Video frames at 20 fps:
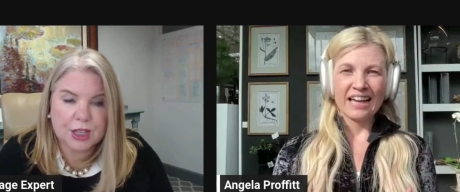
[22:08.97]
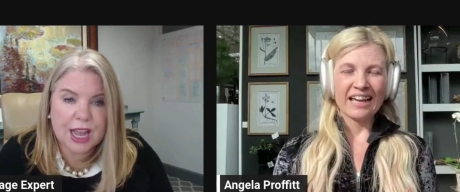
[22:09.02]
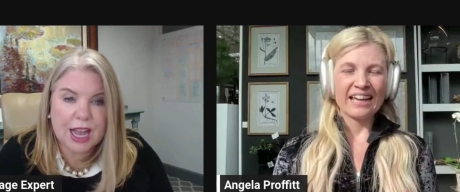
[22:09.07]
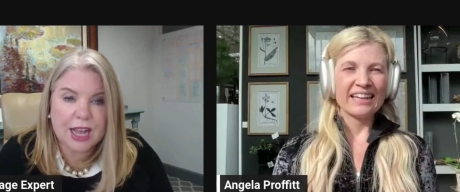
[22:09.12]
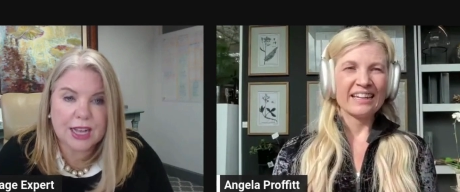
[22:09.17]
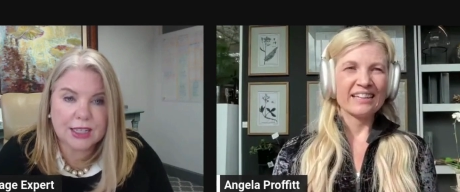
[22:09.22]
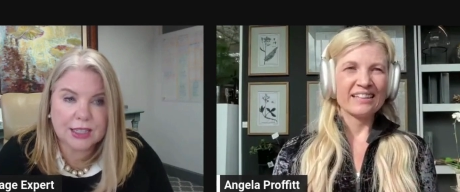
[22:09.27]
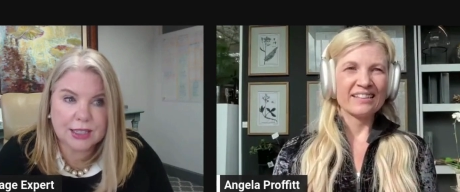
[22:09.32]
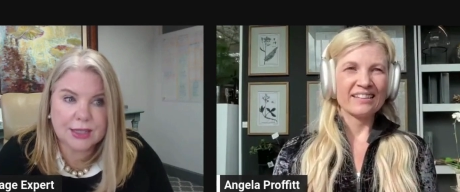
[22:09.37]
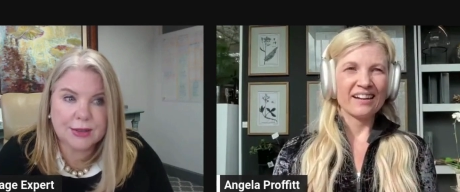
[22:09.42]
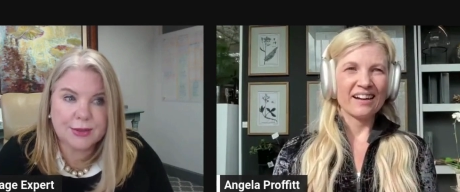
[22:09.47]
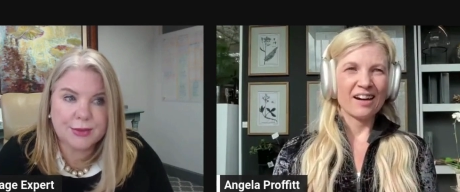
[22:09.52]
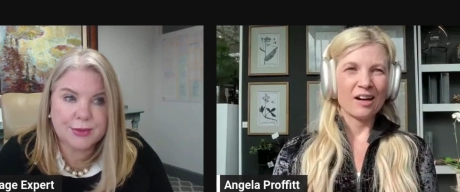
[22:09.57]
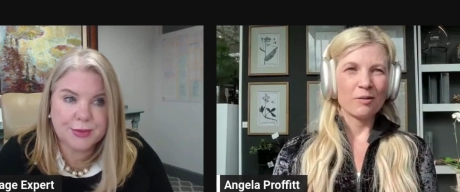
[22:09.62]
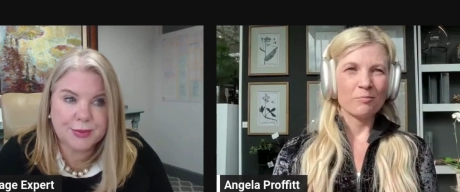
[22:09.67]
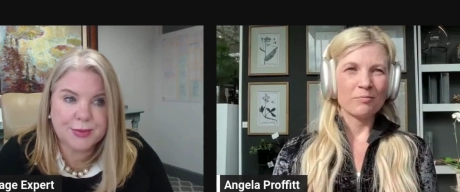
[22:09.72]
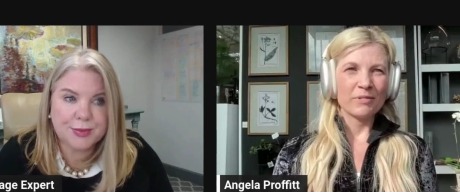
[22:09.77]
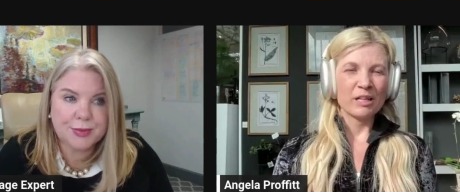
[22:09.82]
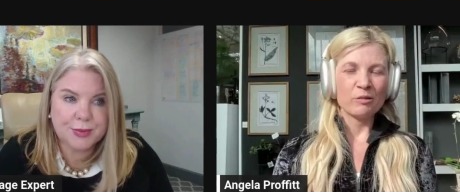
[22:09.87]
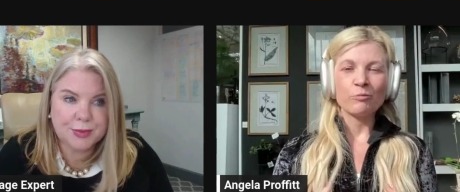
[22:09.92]
Speaker 1: Yeah. And,
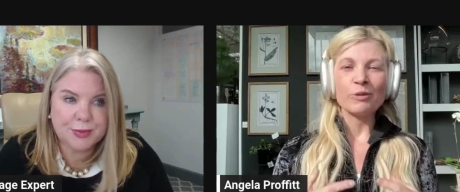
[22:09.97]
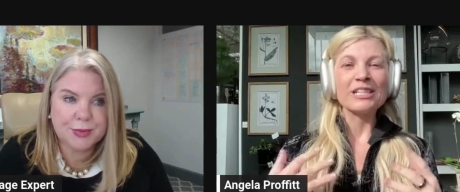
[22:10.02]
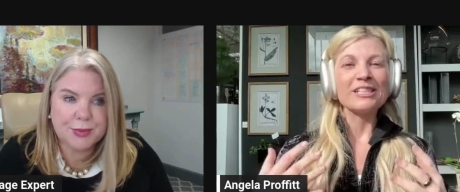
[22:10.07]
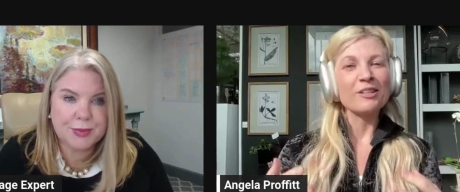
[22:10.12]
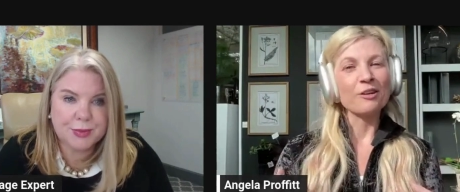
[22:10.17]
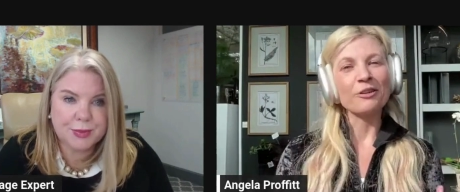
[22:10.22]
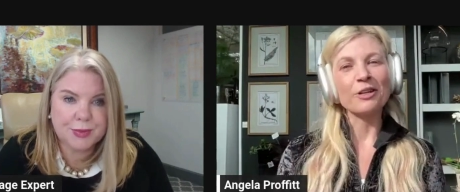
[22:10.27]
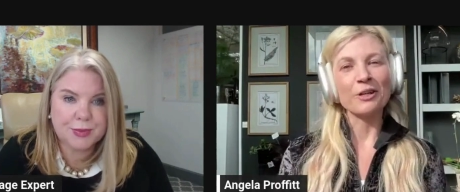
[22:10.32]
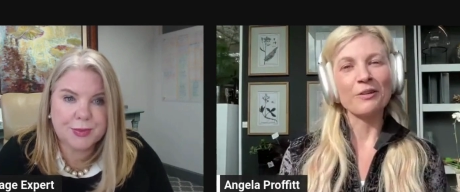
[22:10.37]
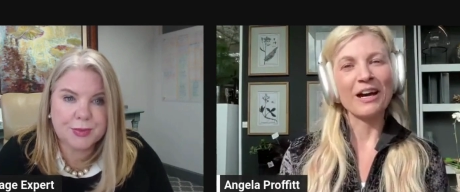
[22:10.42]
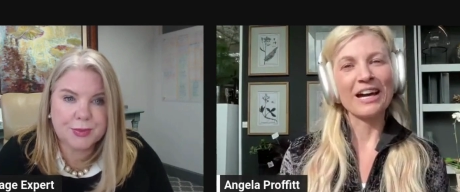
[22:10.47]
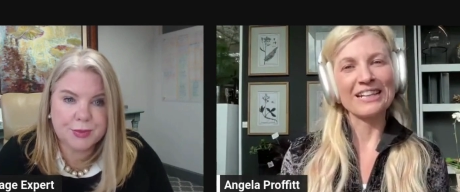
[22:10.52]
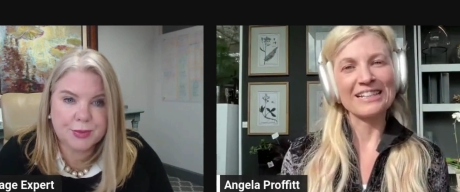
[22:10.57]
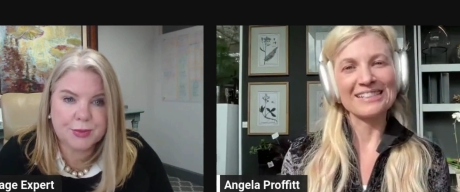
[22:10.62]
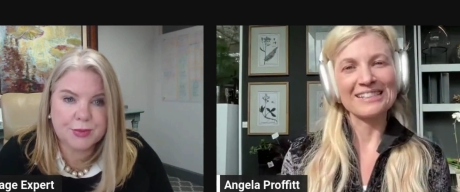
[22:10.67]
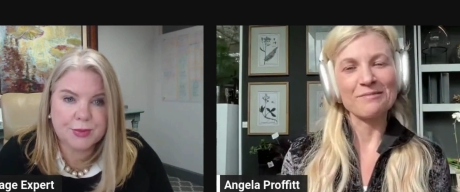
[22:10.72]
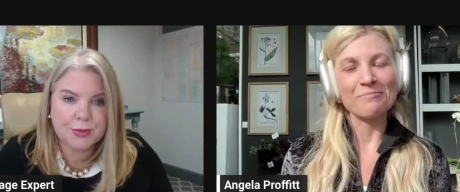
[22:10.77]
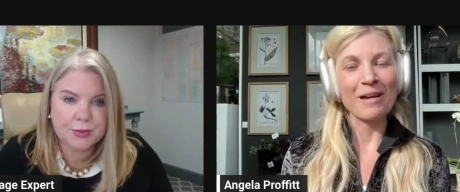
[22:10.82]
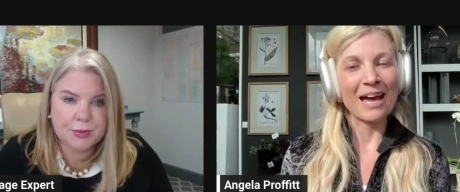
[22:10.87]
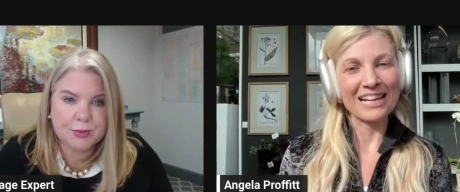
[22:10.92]
um, and we don't know how to
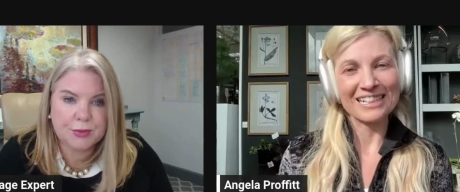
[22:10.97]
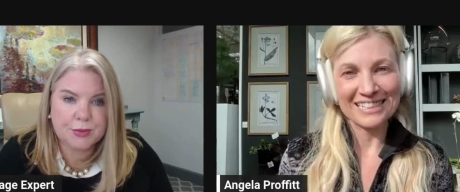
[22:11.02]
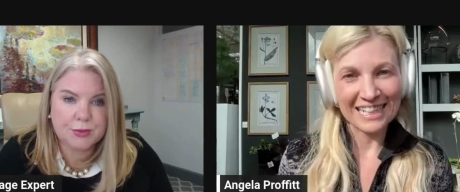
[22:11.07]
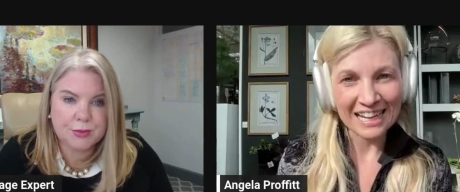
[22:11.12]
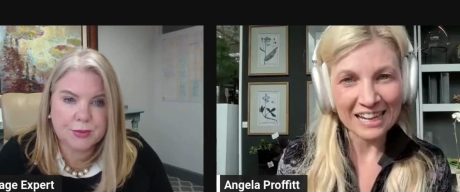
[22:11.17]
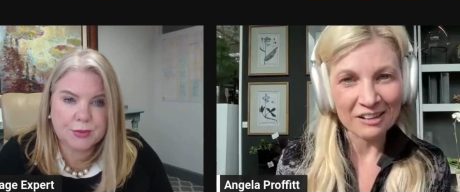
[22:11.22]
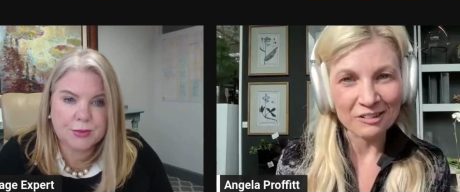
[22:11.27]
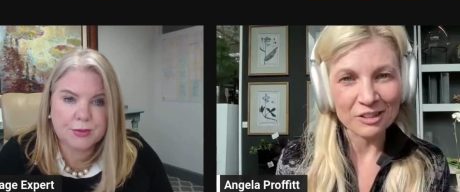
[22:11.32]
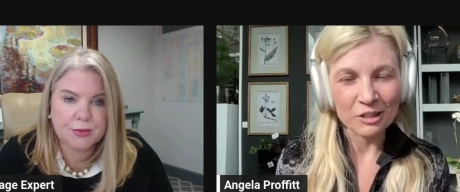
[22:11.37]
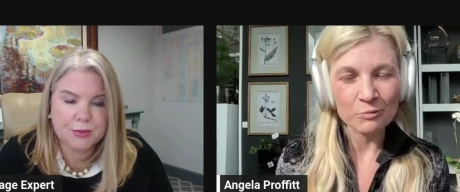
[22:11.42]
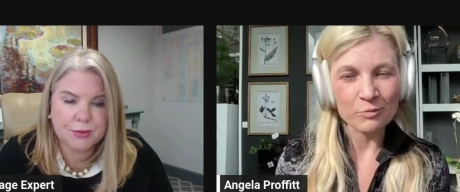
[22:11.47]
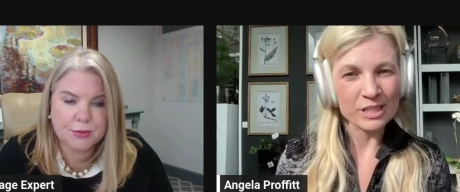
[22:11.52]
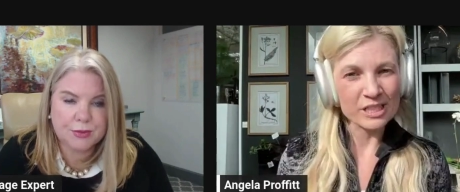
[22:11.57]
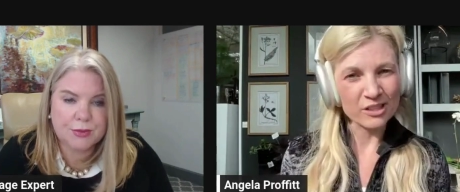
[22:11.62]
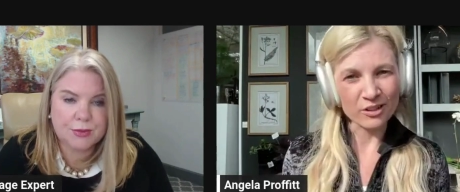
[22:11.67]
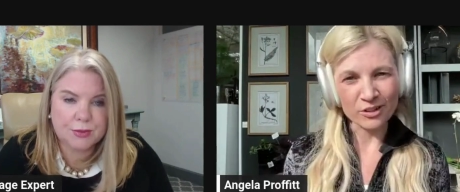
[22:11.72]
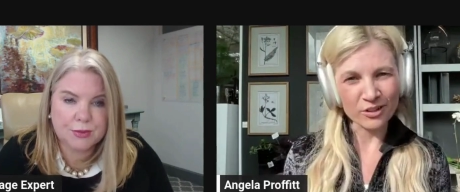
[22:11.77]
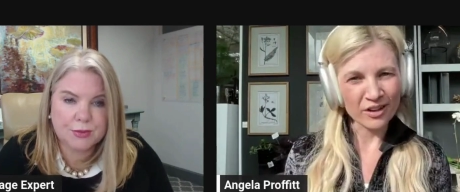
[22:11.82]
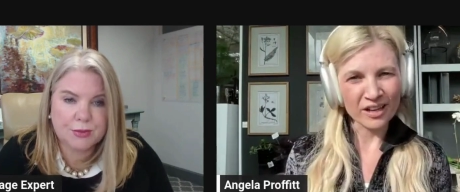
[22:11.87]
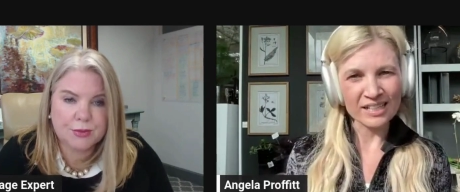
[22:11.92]
back down and we
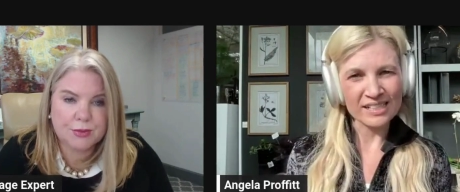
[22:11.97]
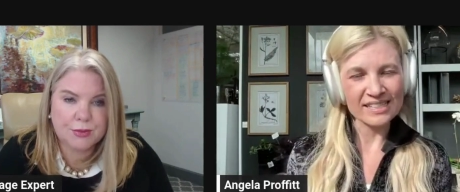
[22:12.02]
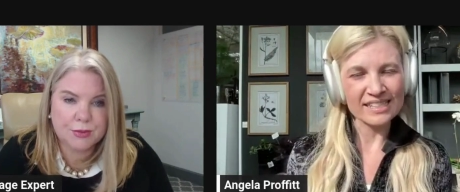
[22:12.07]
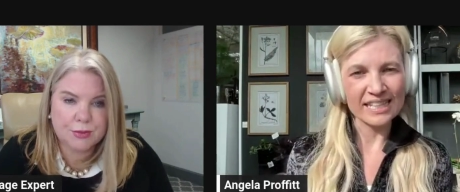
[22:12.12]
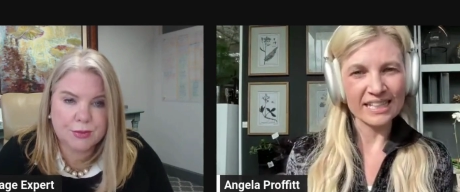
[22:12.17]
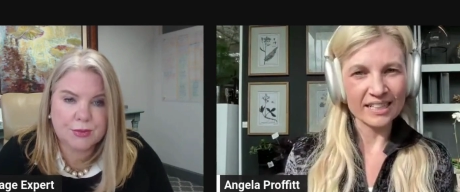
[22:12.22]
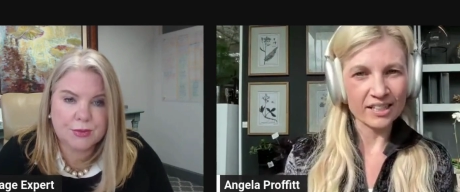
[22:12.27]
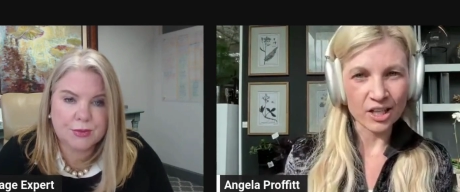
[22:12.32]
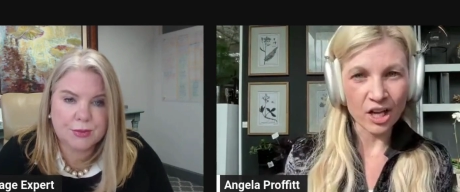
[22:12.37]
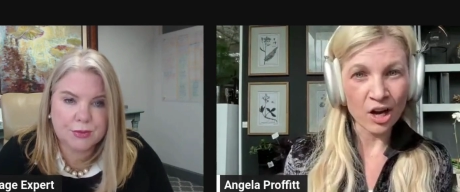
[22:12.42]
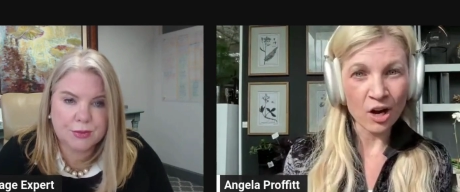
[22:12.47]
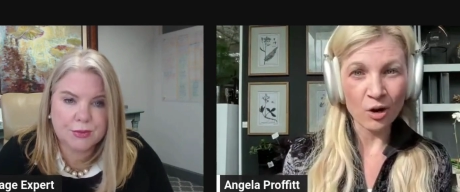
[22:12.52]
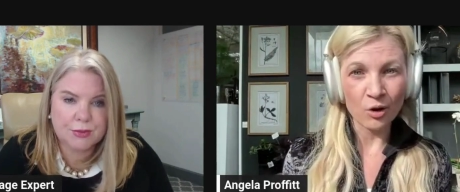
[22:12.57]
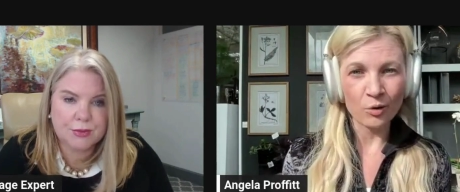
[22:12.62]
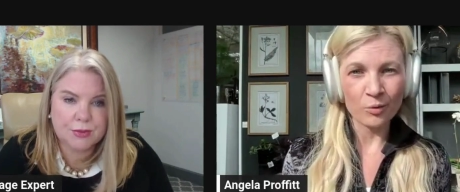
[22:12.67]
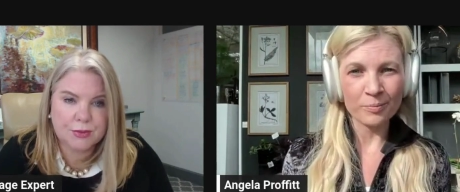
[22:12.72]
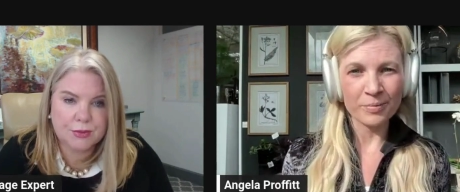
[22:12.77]
don't know how to say no